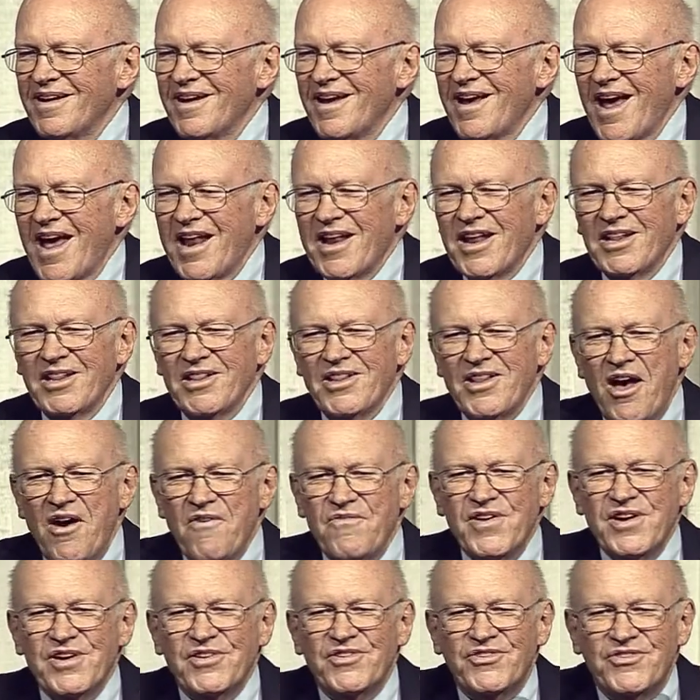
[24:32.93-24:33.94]
And a
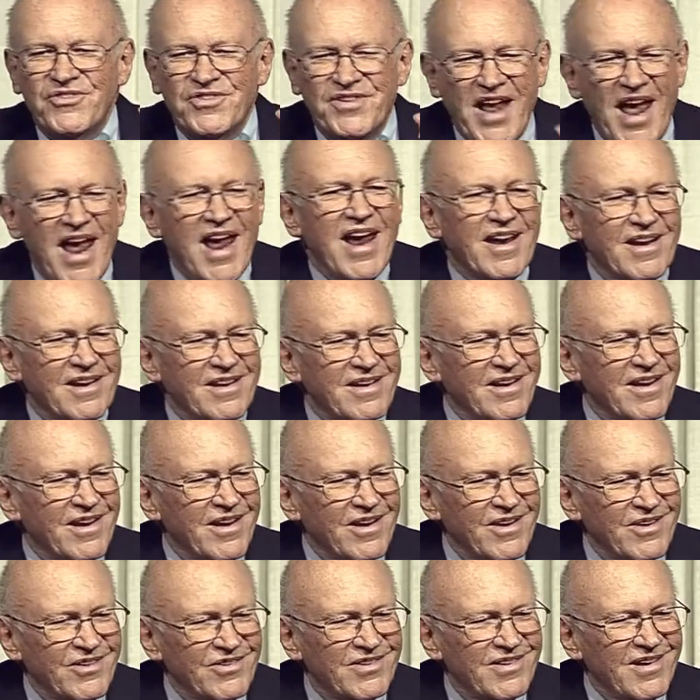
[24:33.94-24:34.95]
loving state
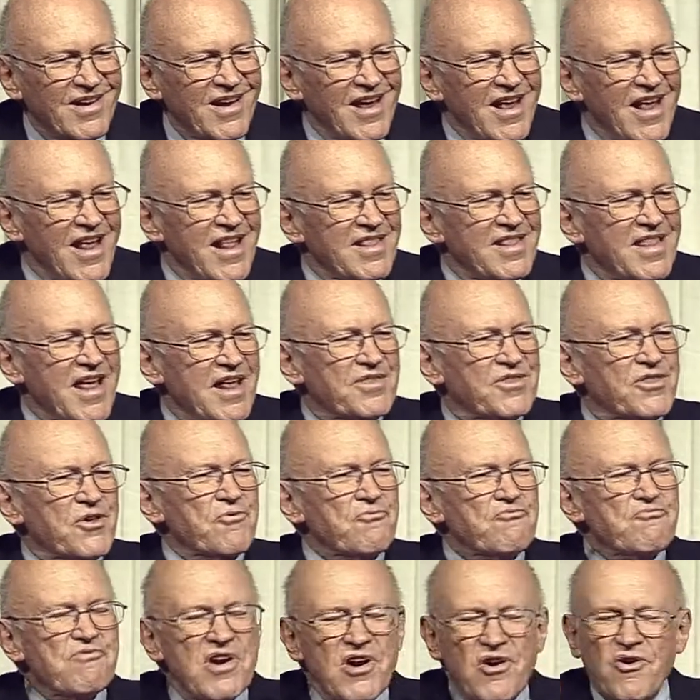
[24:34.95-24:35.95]
is that the
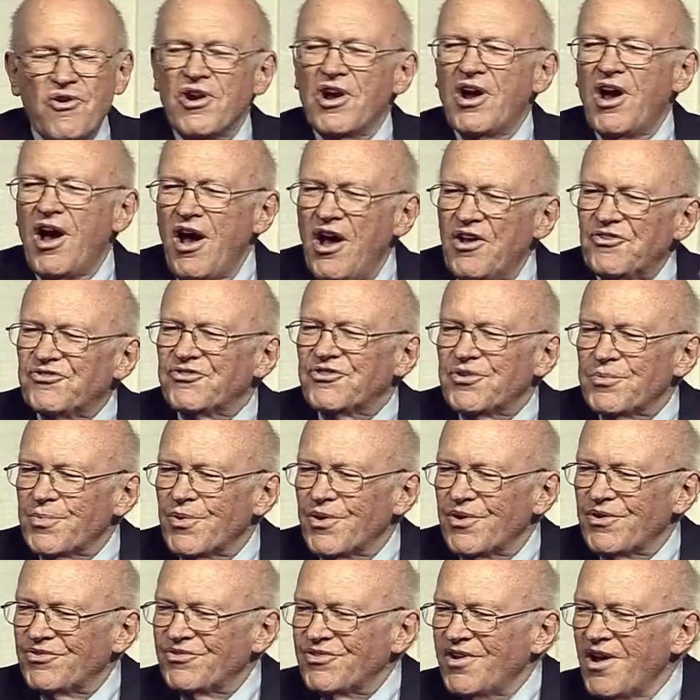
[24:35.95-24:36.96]
real
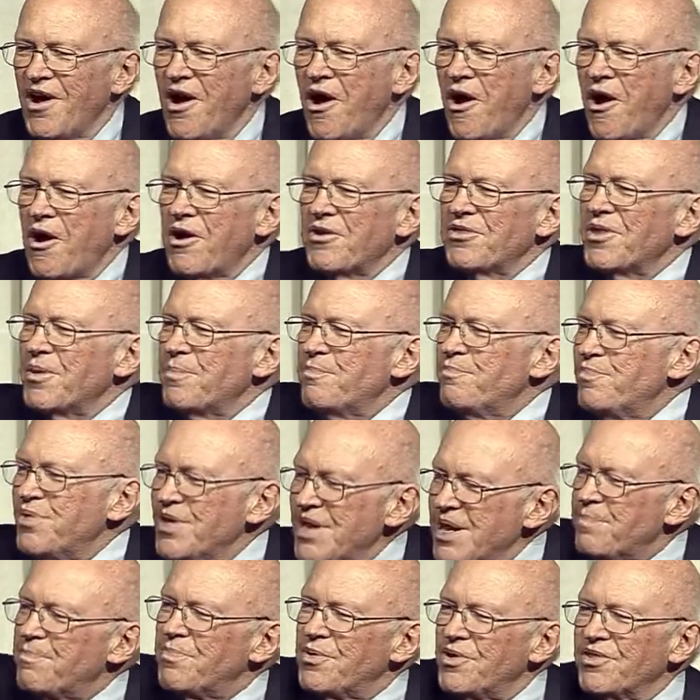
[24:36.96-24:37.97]
customers are the
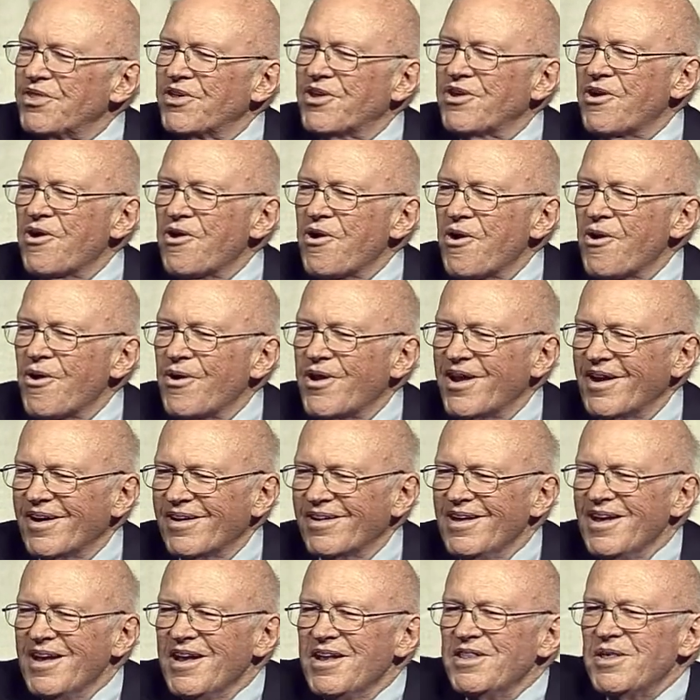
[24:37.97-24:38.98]
people that are hurting,
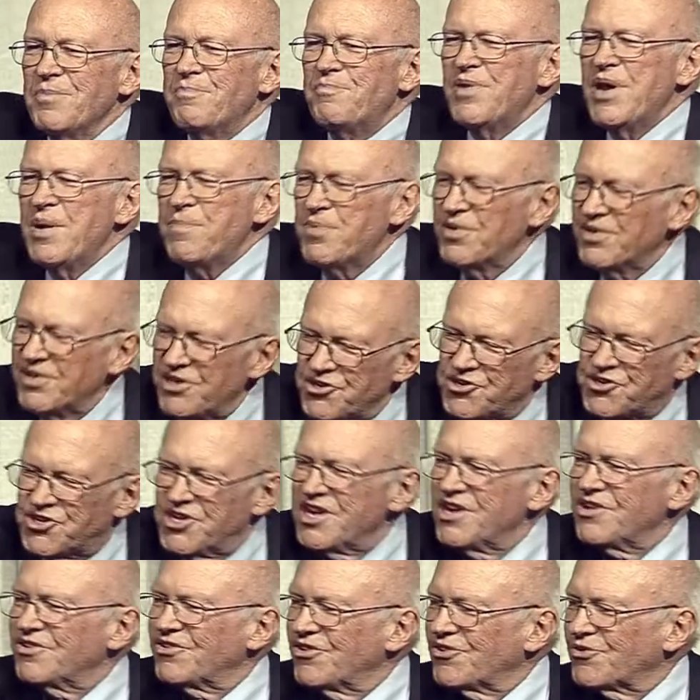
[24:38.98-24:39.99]
the people that
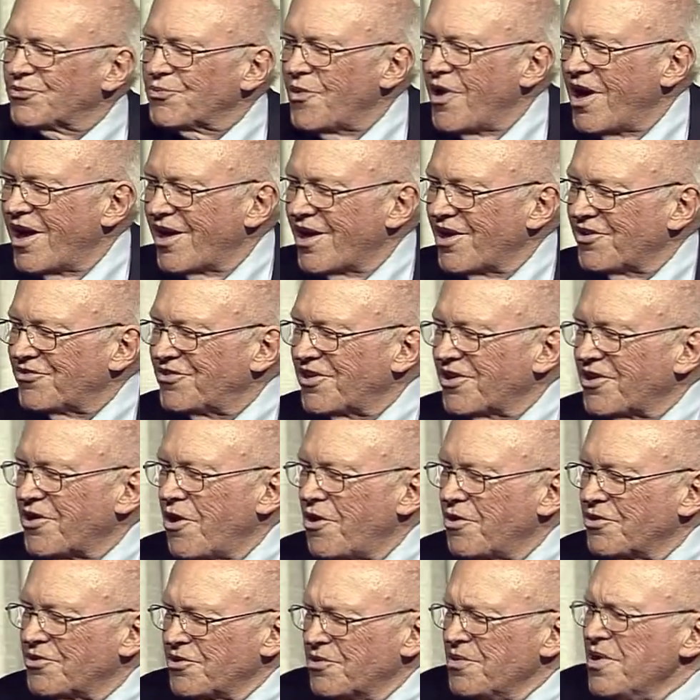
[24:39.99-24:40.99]
Jesus wanted us to go
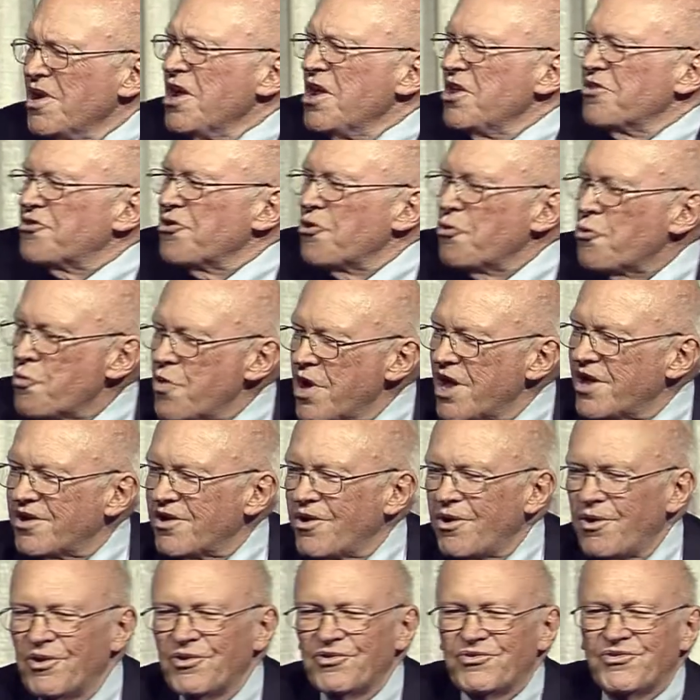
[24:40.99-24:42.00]
to, the
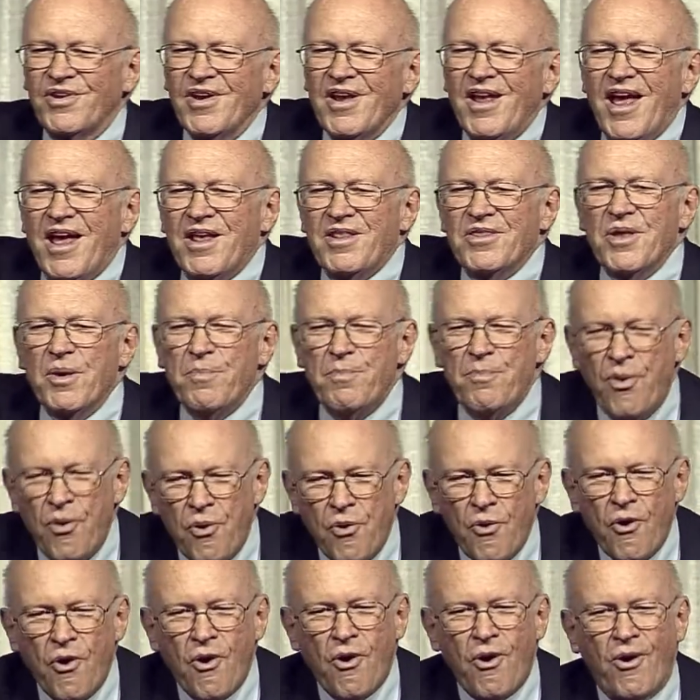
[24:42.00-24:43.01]
widows and the
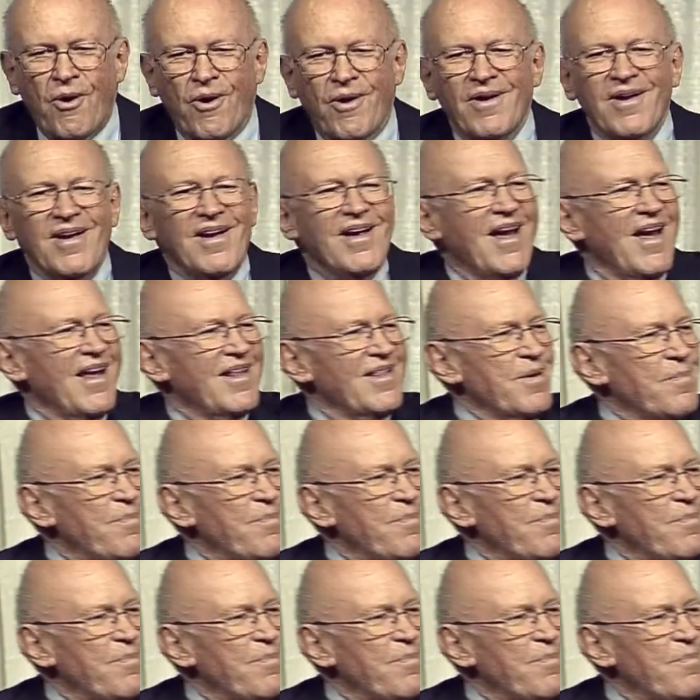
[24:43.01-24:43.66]
poor and the